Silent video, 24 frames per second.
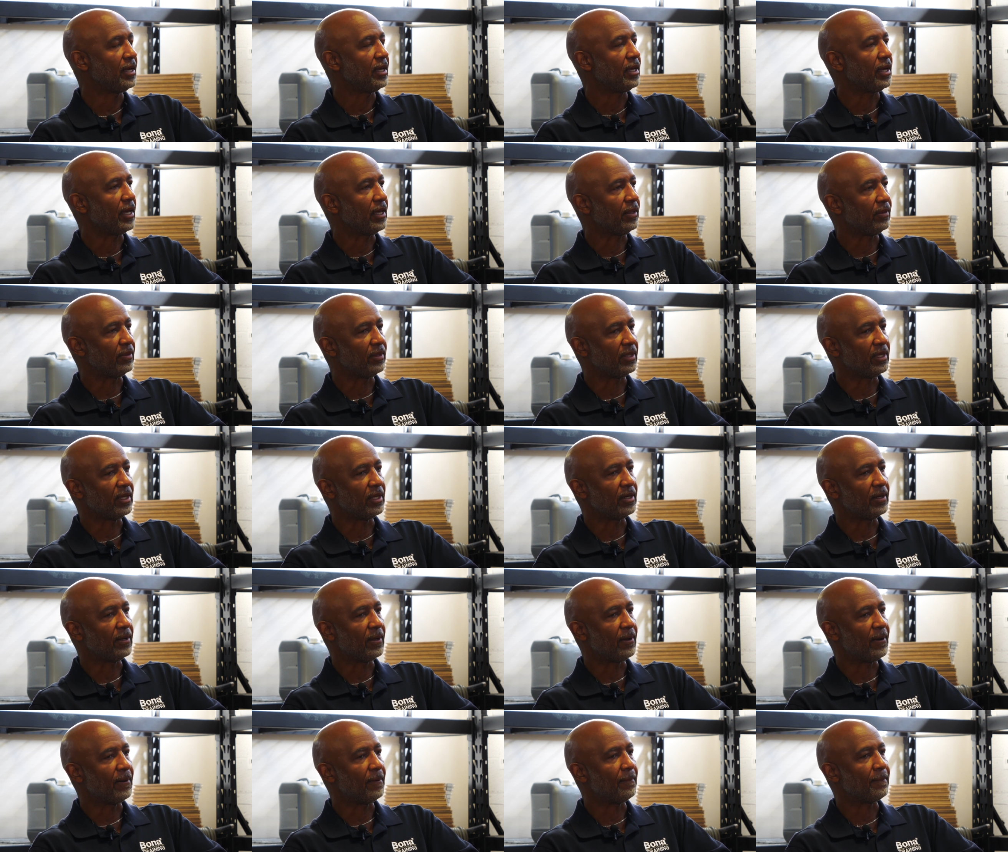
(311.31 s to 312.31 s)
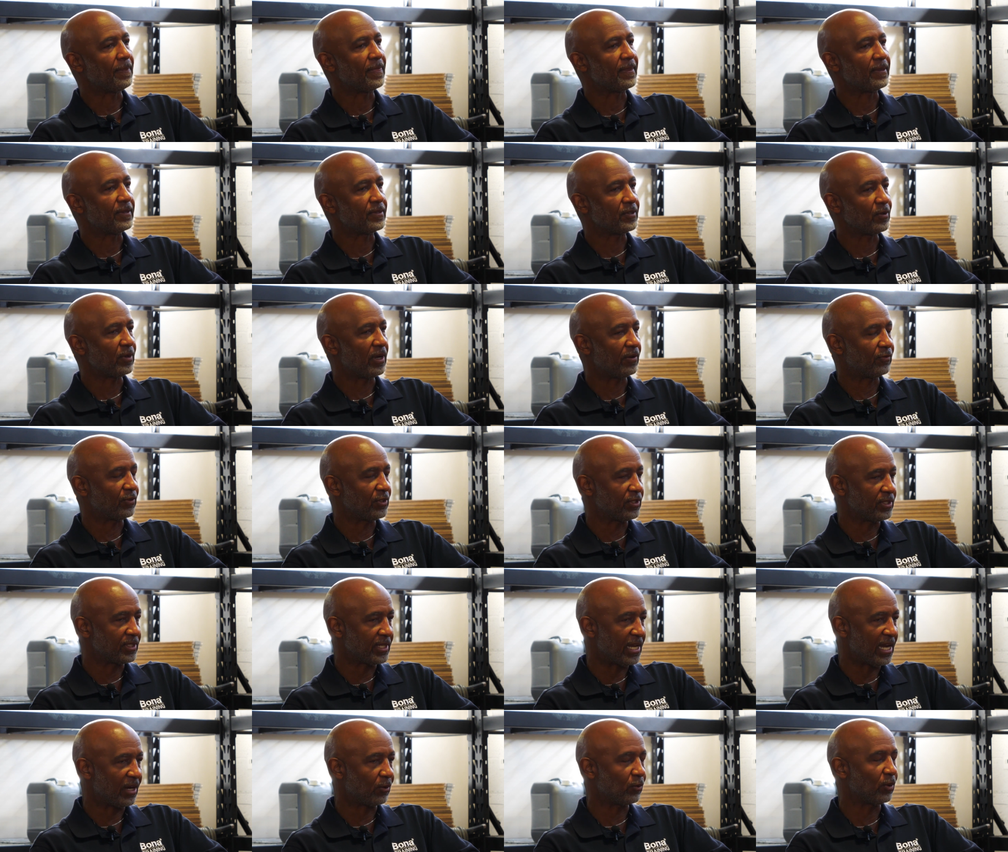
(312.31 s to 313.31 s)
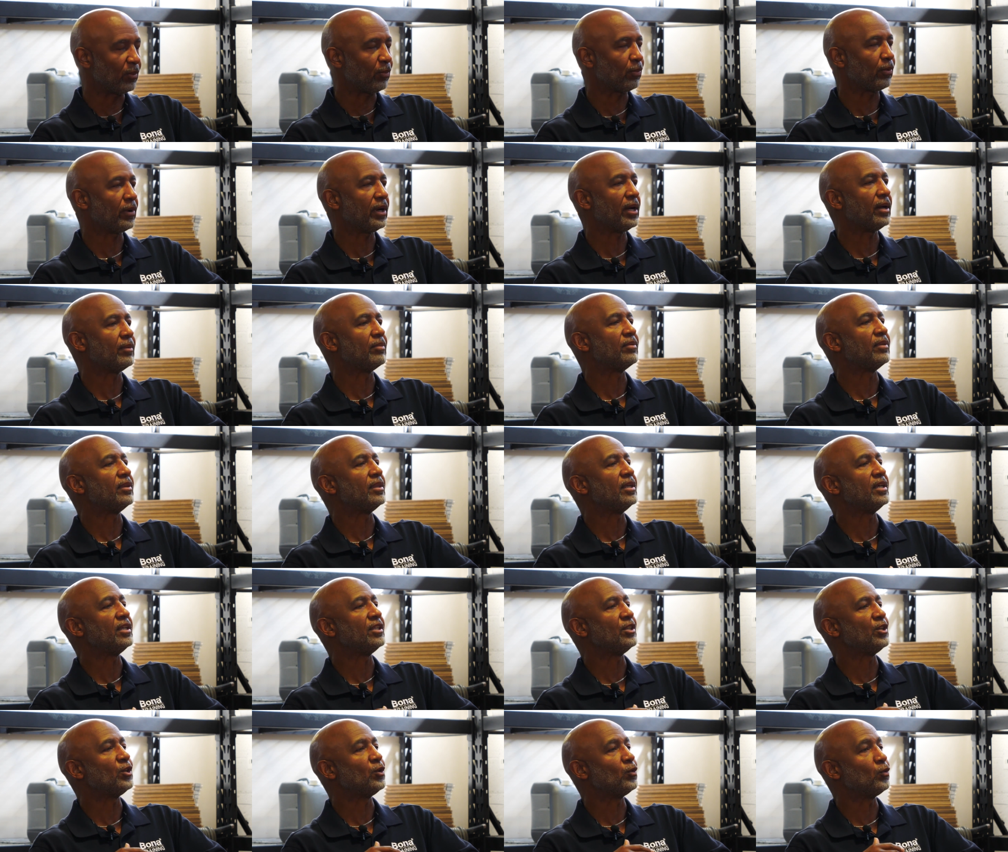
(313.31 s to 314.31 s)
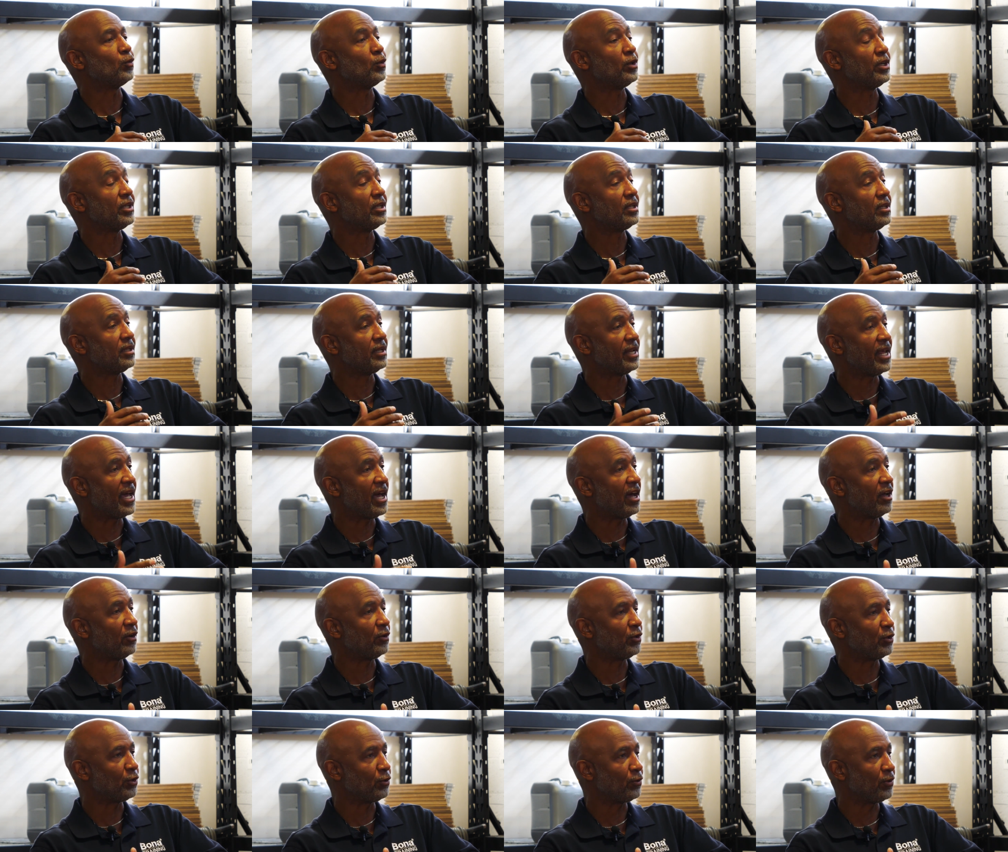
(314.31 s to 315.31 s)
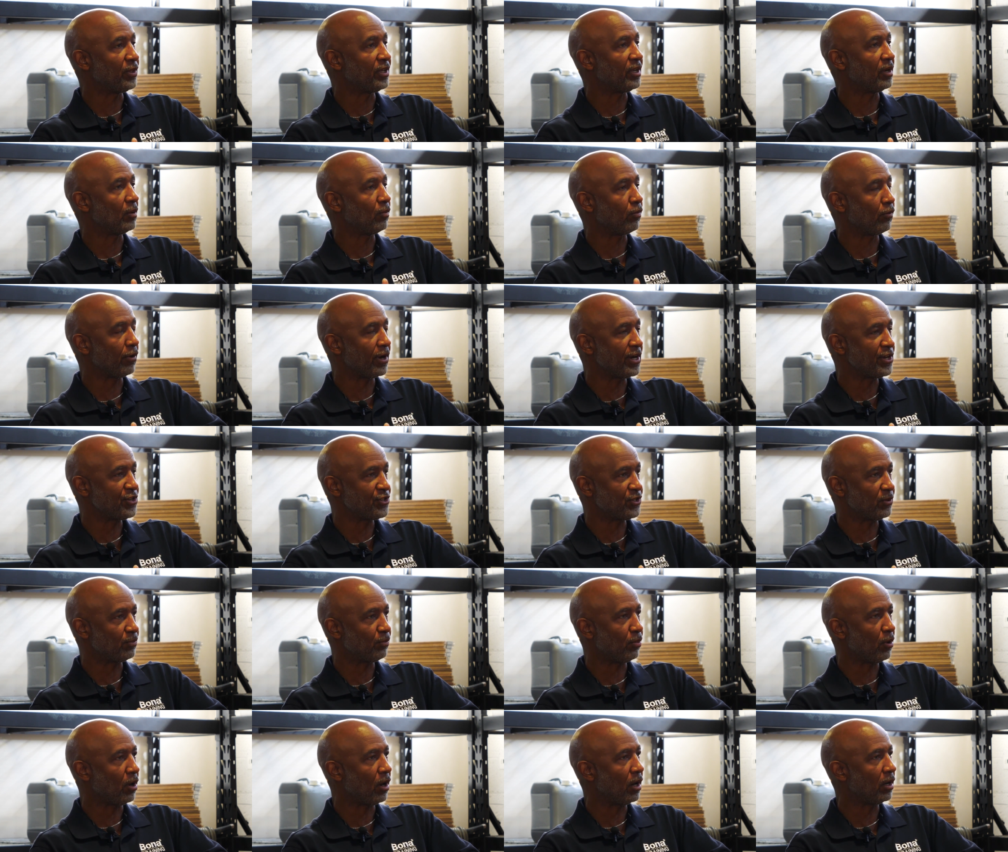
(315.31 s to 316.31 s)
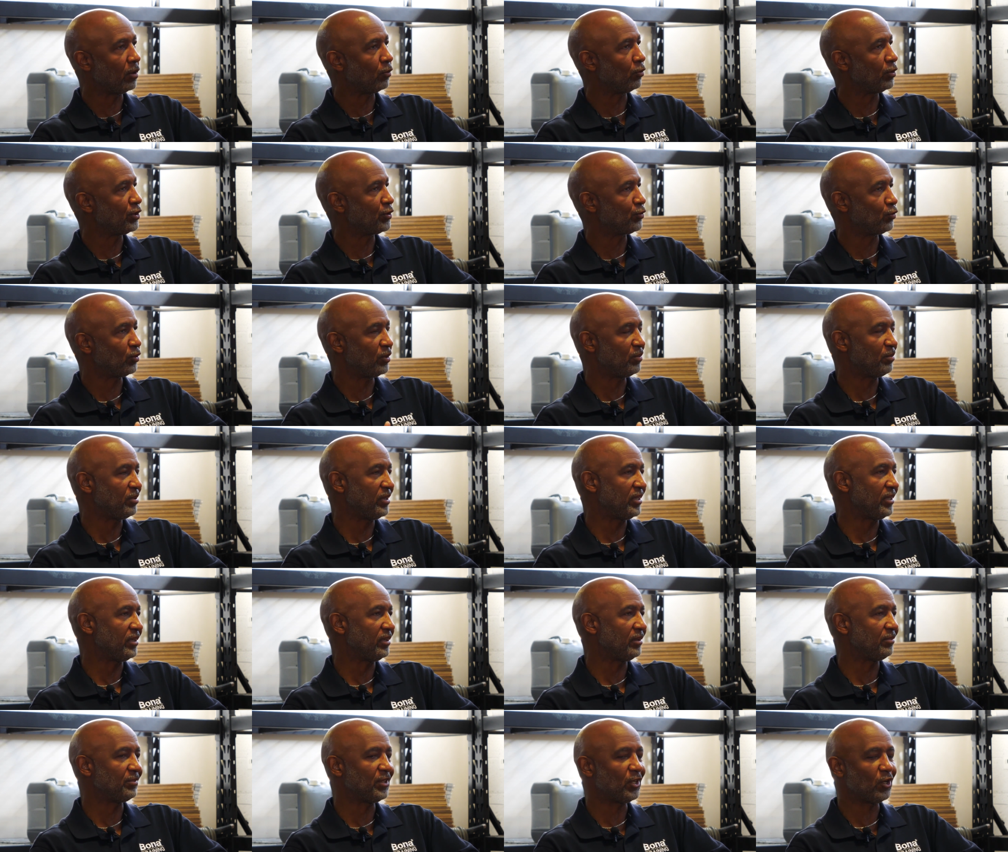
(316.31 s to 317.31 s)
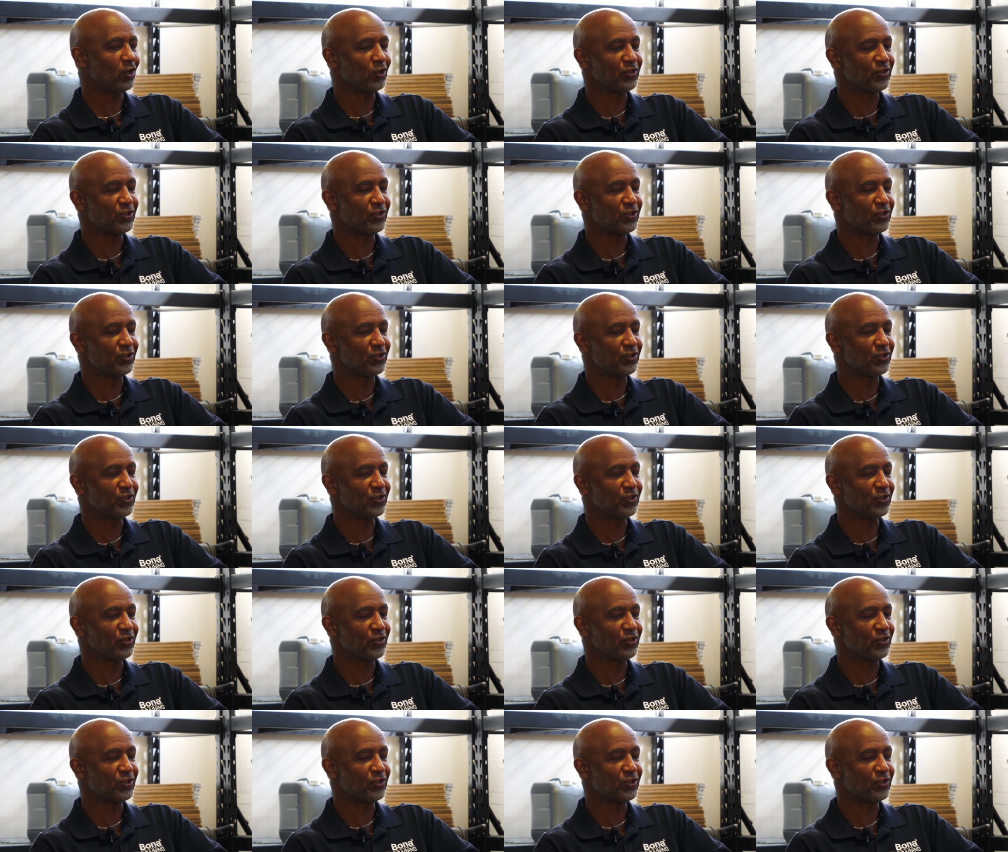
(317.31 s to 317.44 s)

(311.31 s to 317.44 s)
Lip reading: And then, so after you tack with prep, then you would now do the abrasion part, which would be,